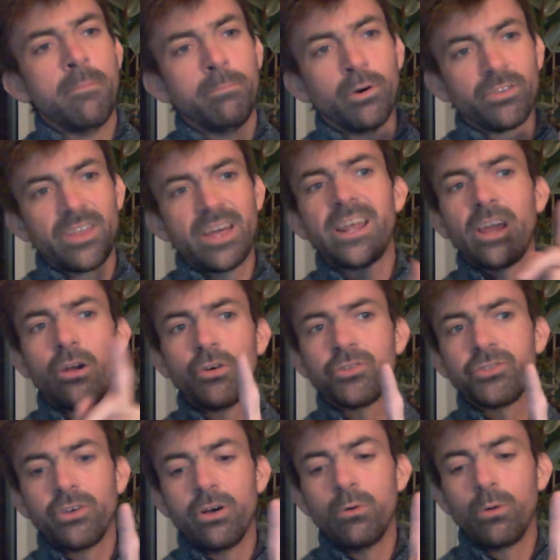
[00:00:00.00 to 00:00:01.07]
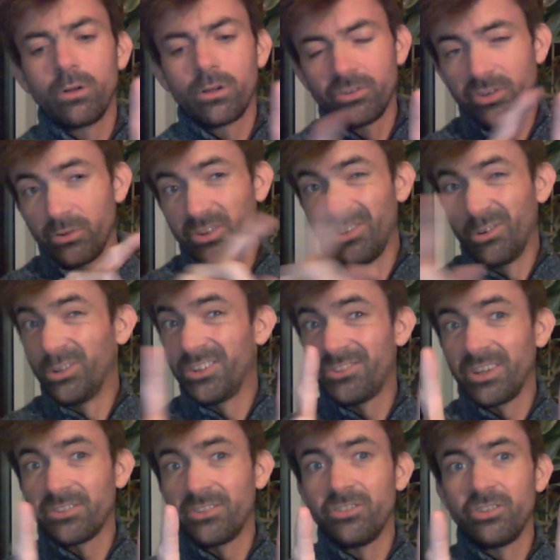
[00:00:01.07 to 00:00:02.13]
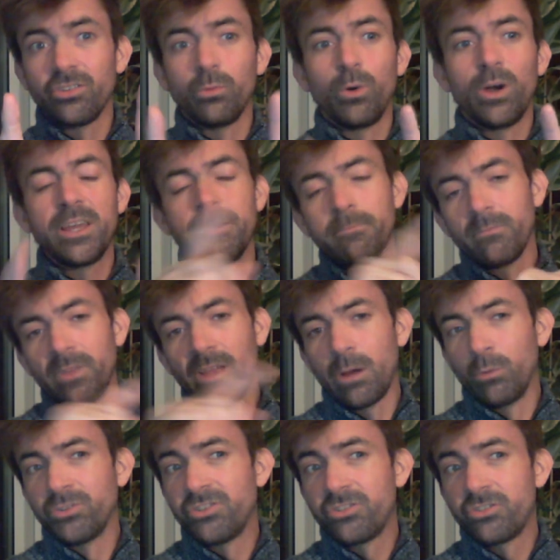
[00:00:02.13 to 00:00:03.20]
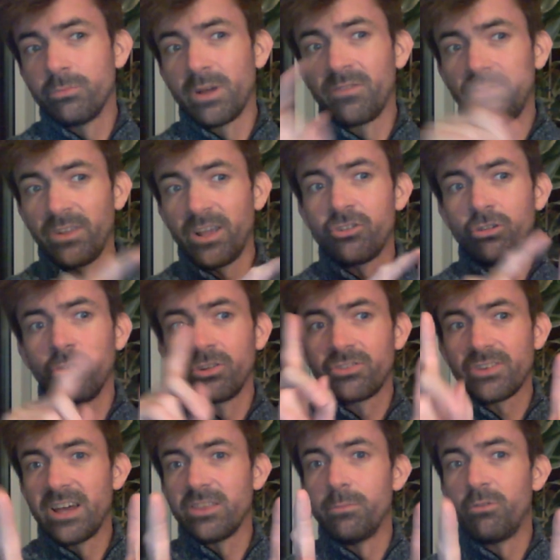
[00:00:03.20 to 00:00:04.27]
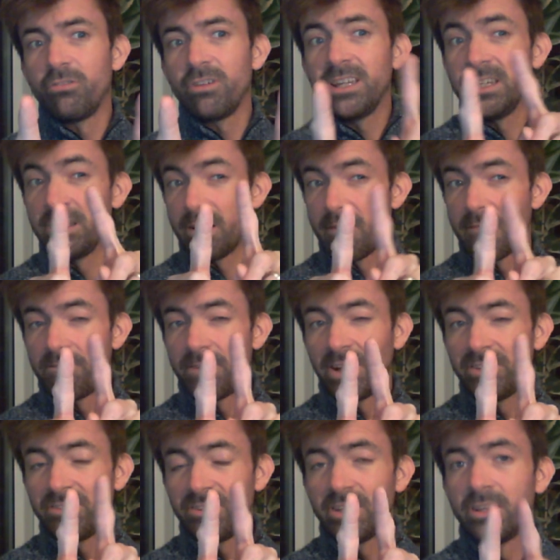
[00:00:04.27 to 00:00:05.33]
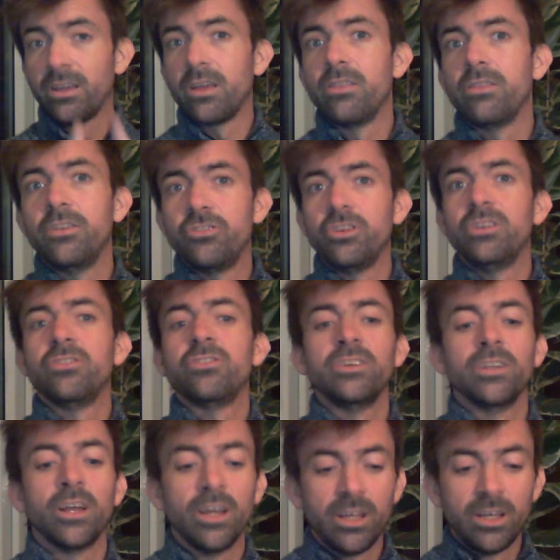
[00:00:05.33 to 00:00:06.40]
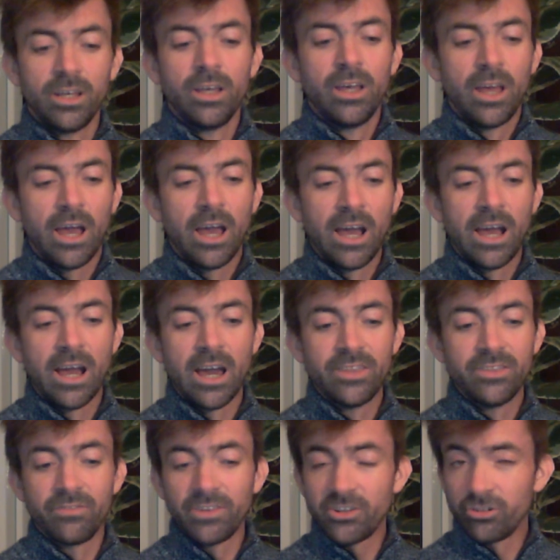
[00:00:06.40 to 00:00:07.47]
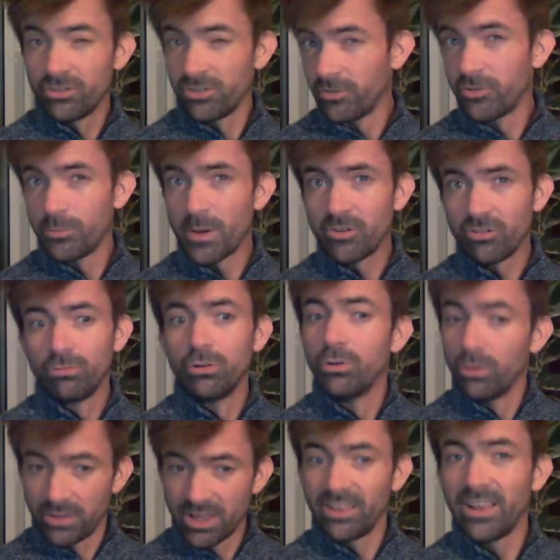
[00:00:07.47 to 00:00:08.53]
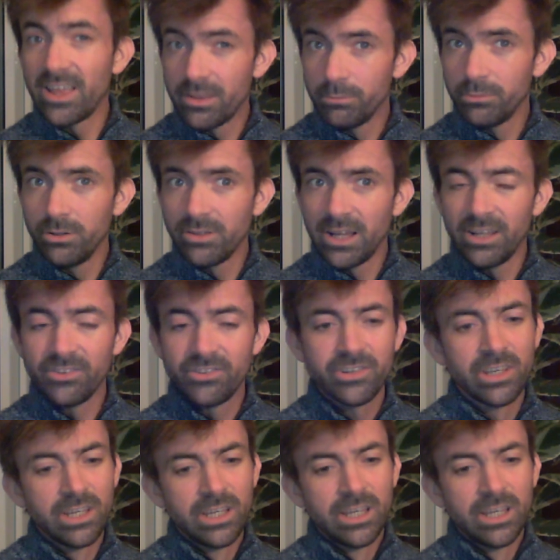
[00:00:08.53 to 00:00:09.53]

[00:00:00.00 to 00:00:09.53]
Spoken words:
But then I also, because it was only 6 inches away, I wanted to shoot my flesh hooks at the marine fighting the gene stealer. And the flesh hooks have a special rule that let them do that.